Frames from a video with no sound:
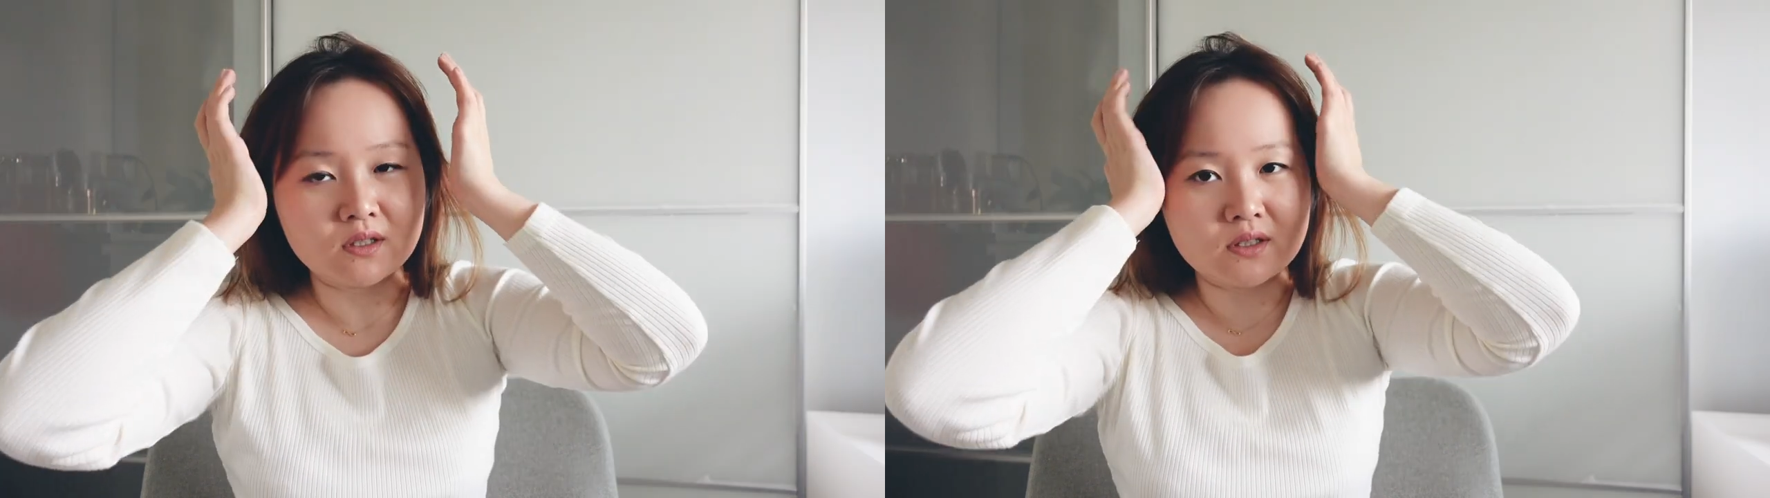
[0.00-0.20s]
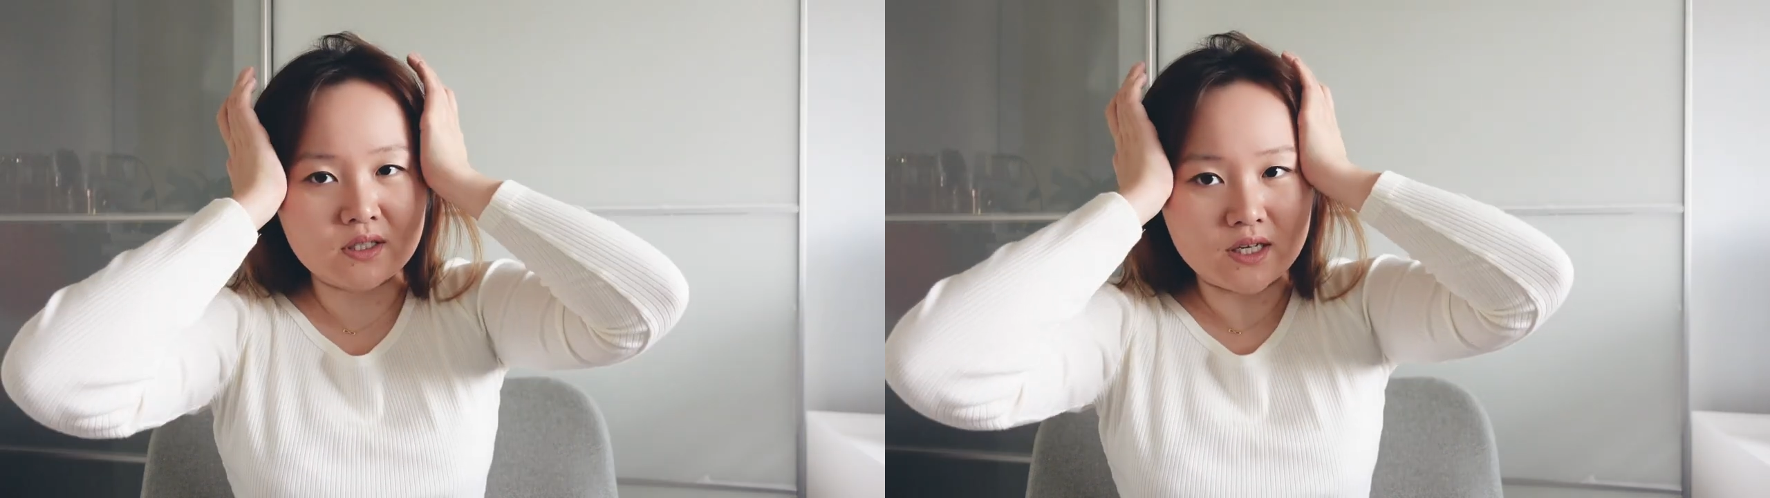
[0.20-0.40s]

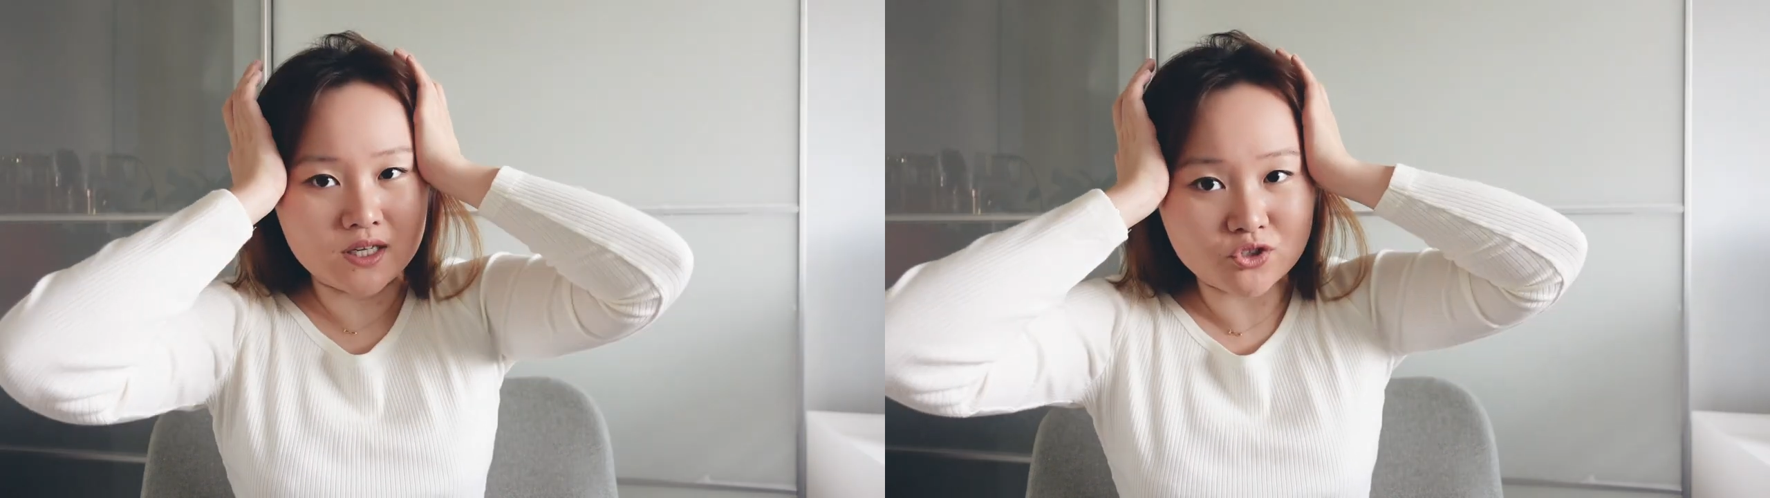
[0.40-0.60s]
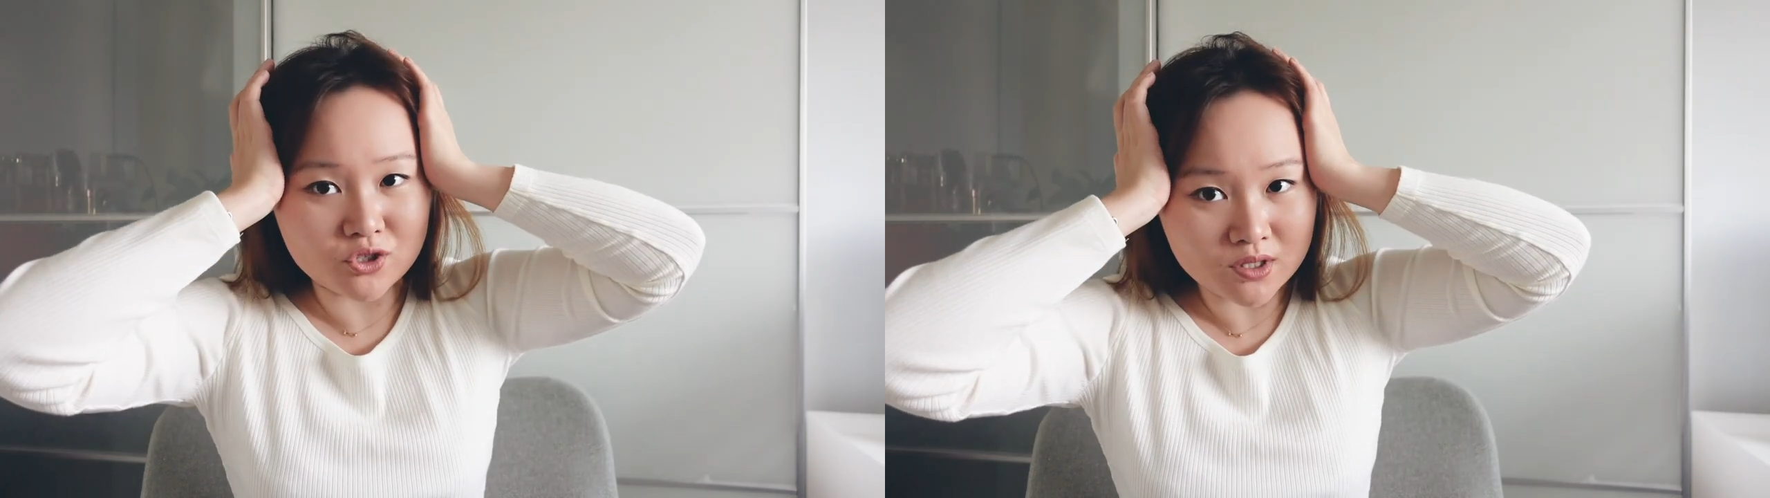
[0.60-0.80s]
The
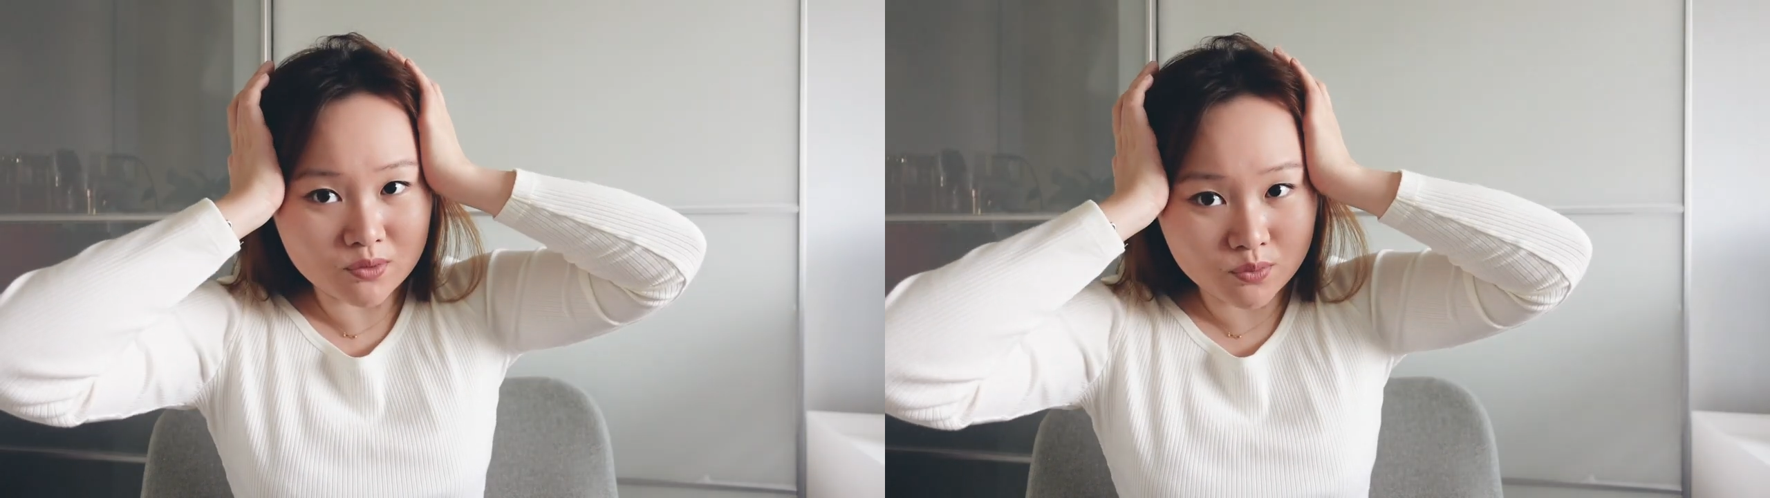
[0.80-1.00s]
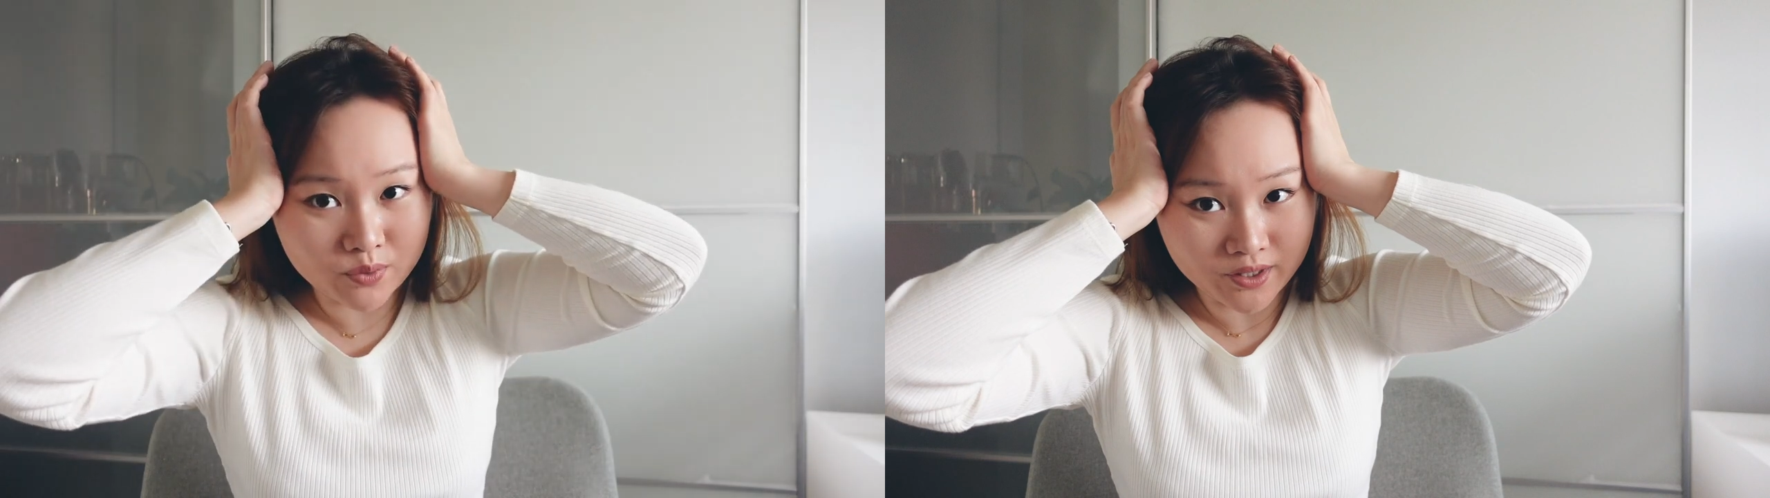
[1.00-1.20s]

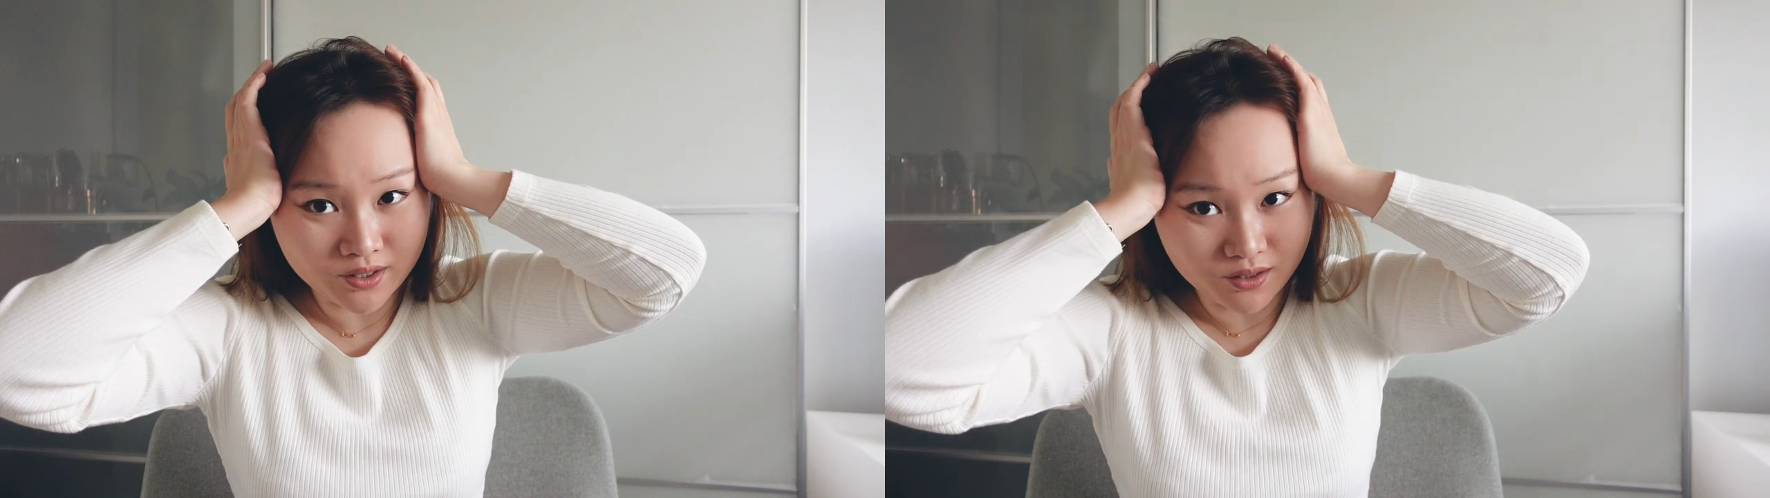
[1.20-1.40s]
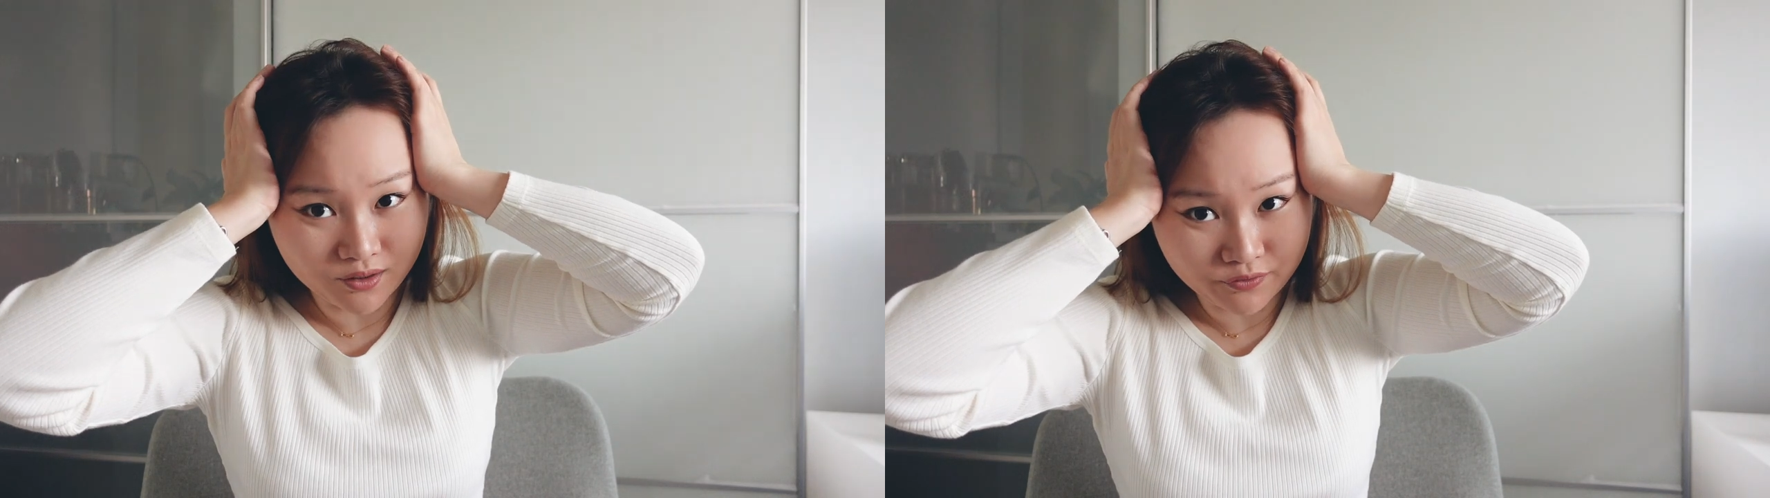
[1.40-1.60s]
ancient
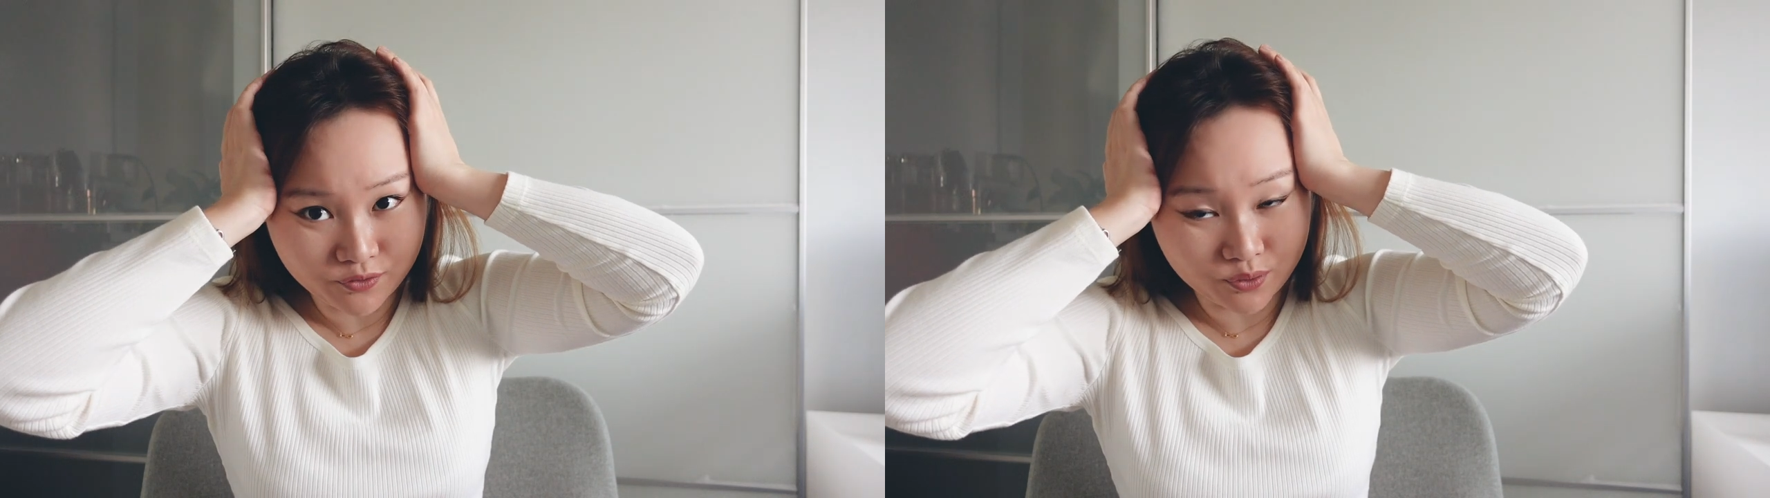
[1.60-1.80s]
way of